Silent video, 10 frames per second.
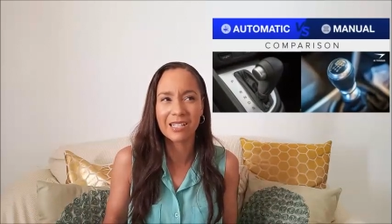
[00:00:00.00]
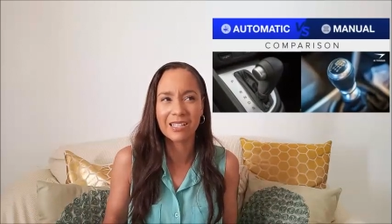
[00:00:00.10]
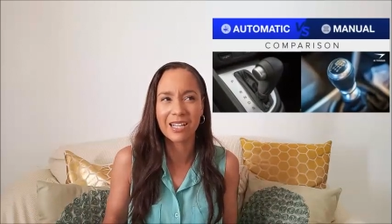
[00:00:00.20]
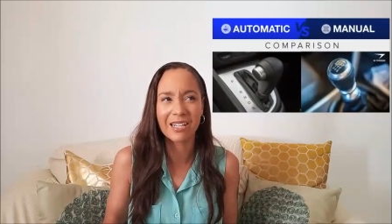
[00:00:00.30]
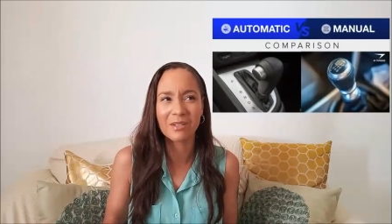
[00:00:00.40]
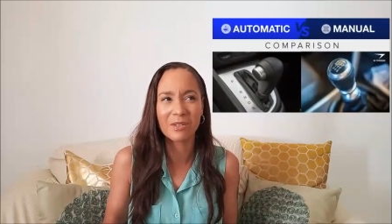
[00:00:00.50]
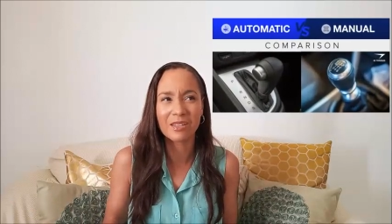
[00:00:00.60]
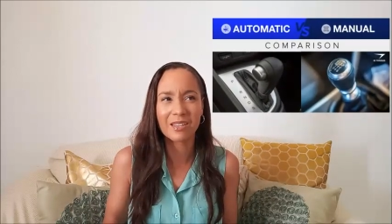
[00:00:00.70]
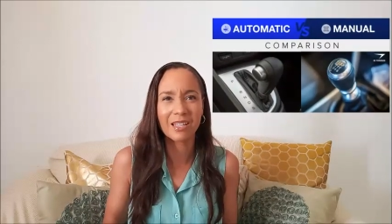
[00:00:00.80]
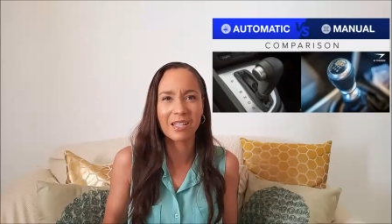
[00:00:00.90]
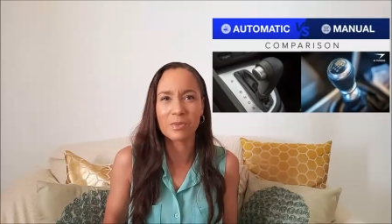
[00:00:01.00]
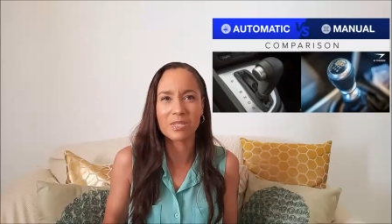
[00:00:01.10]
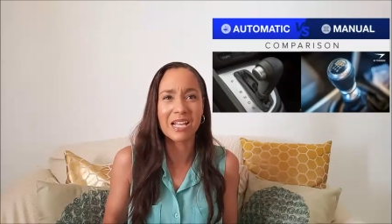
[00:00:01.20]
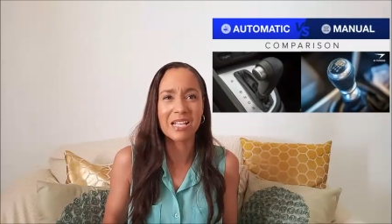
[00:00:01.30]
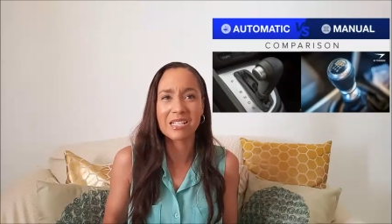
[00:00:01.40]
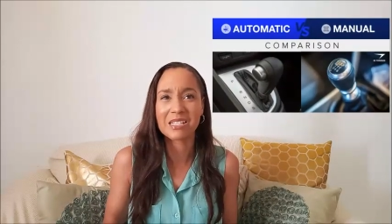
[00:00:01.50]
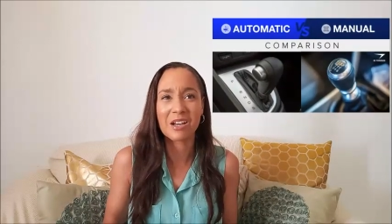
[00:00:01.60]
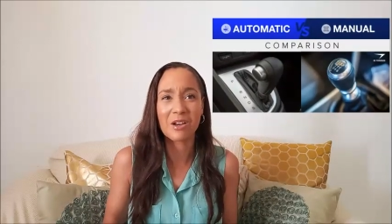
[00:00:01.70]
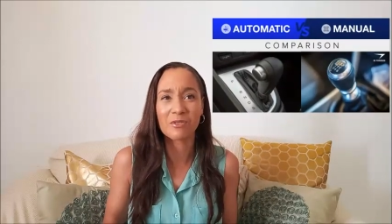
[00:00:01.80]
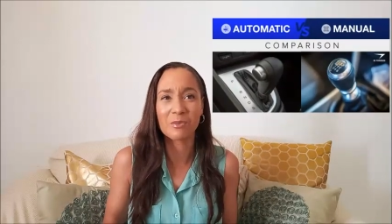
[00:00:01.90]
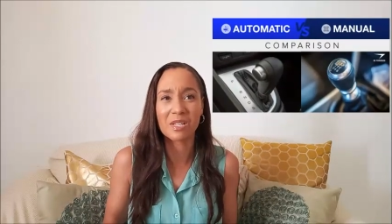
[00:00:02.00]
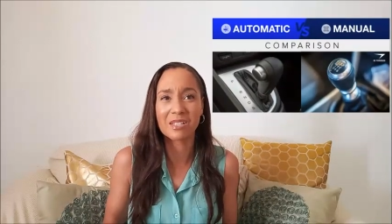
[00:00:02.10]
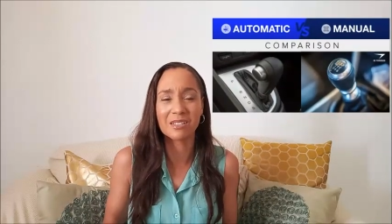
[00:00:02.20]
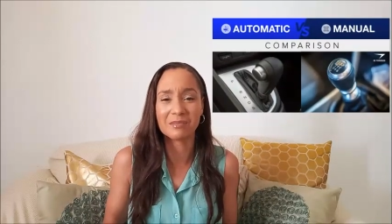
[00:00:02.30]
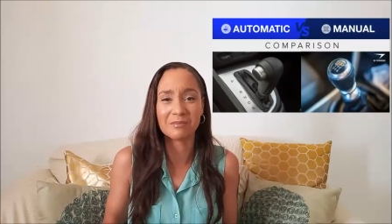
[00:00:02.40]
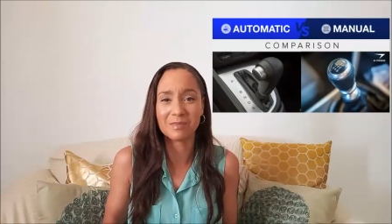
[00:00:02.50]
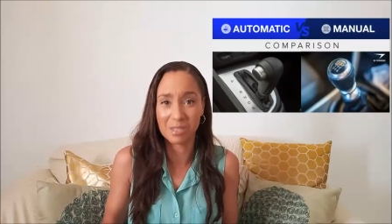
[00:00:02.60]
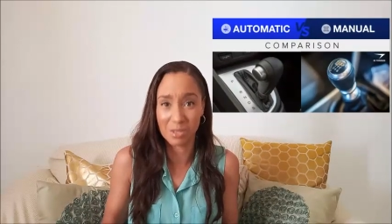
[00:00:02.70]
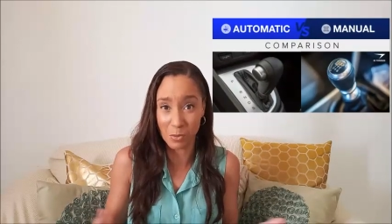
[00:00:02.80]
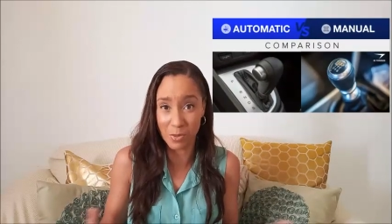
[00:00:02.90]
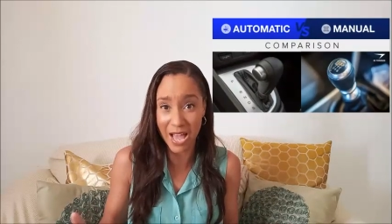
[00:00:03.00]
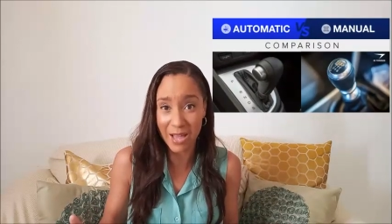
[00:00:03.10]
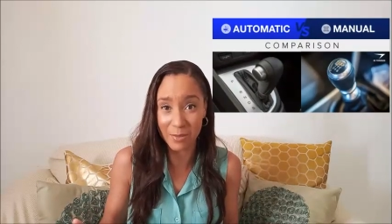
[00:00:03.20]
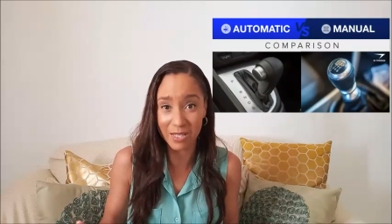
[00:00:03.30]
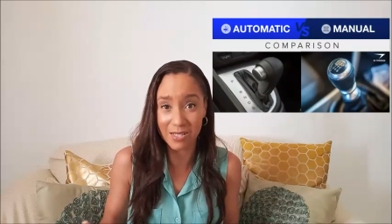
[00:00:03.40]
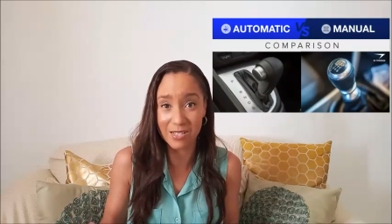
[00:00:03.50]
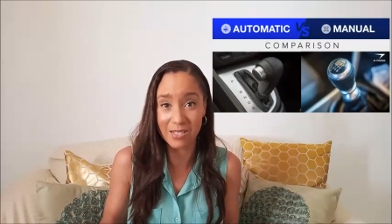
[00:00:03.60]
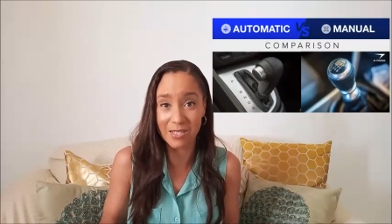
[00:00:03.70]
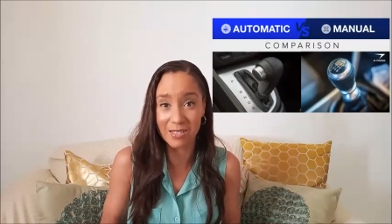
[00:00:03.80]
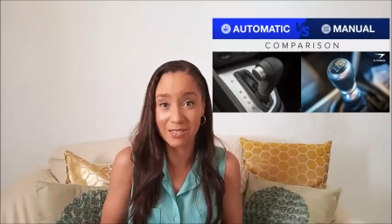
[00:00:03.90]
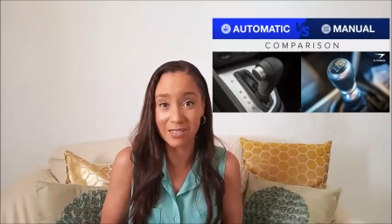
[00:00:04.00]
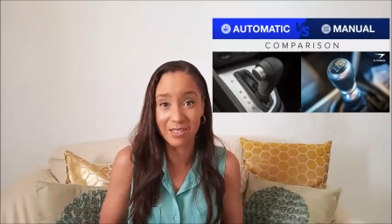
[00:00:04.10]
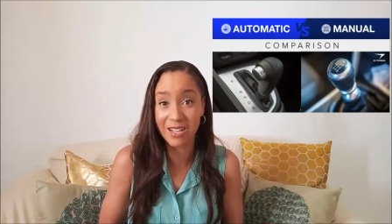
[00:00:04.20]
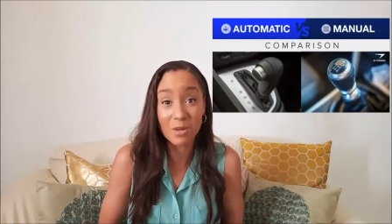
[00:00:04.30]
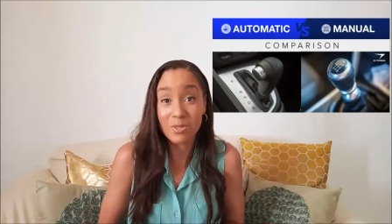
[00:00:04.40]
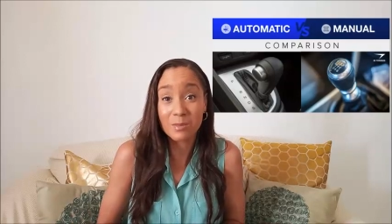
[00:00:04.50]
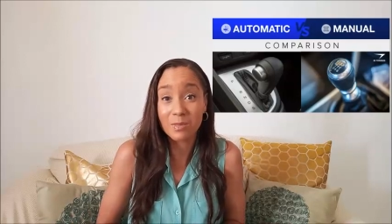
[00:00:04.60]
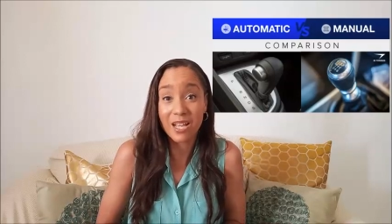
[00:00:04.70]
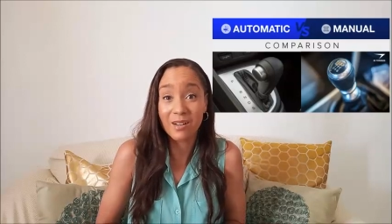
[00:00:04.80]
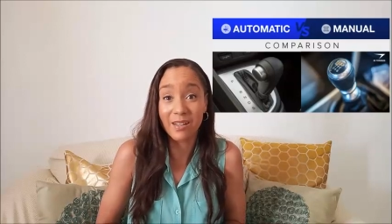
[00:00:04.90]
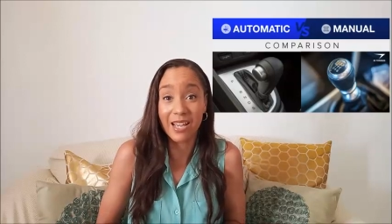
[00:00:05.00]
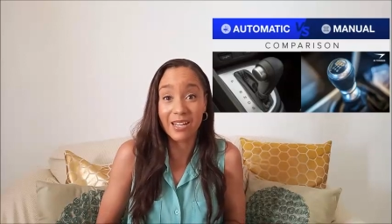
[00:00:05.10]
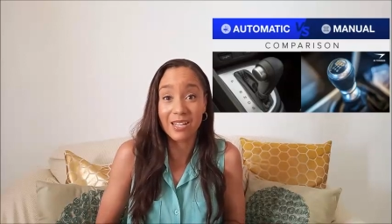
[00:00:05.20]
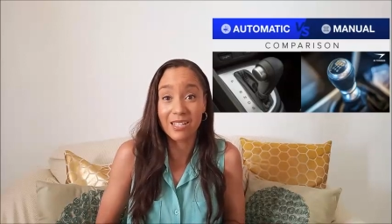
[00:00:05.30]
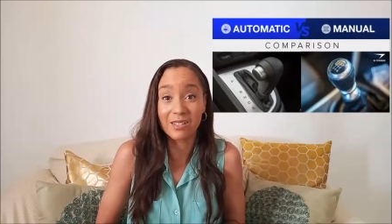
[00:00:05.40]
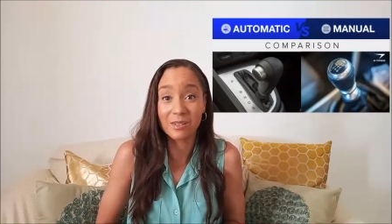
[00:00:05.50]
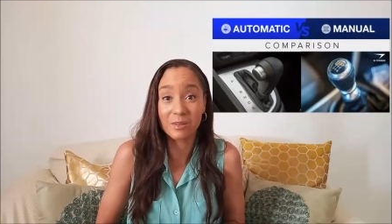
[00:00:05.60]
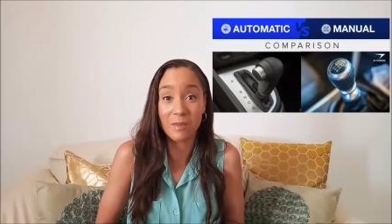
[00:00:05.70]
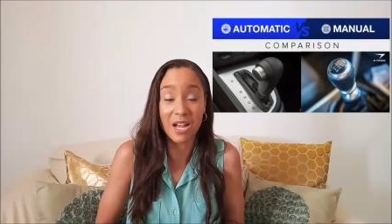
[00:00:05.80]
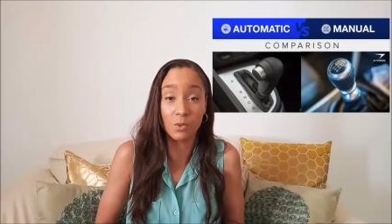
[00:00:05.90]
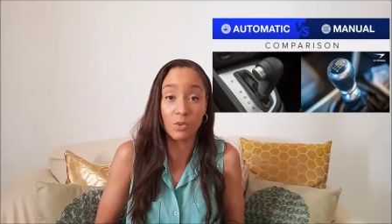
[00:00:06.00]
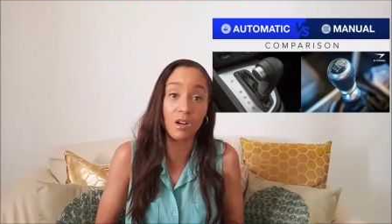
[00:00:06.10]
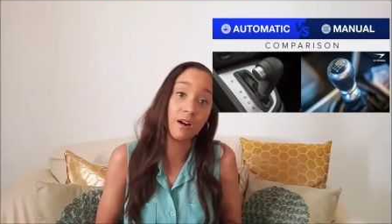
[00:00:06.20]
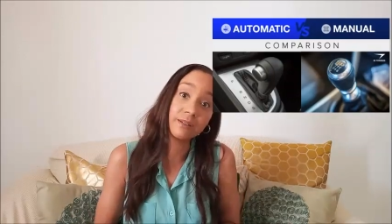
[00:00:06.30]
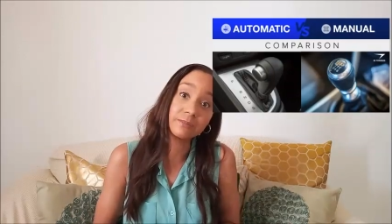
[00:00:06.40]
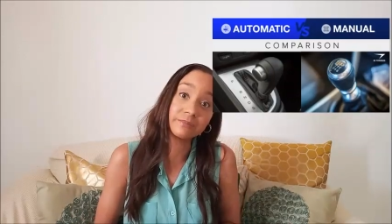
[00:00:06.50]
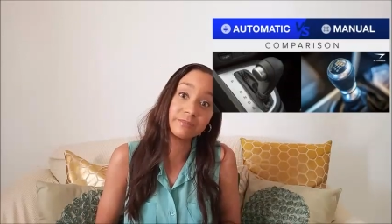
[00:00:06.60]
I didn't think it was necessary for me to, to do that because I wasn't planning on getting any manual car.